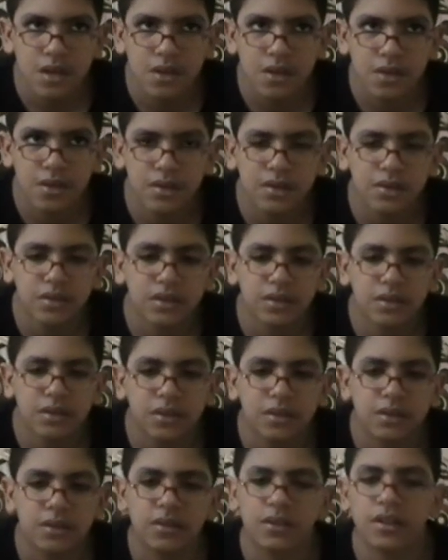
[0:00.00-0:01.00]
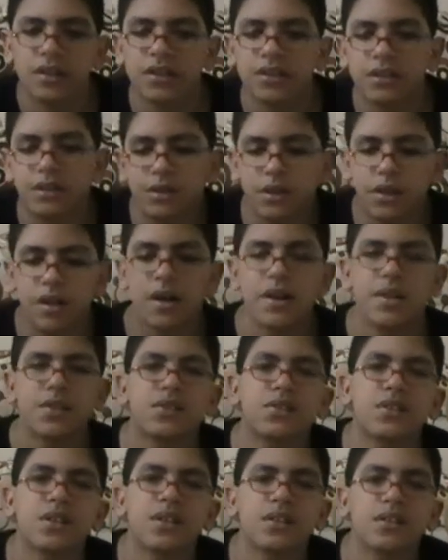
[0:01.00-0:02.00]
Then the guy
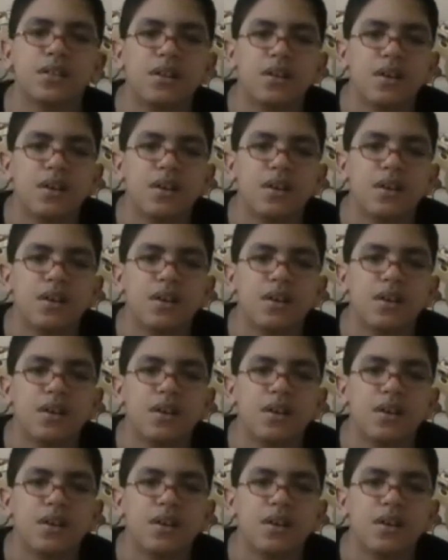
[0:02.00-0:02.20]
said,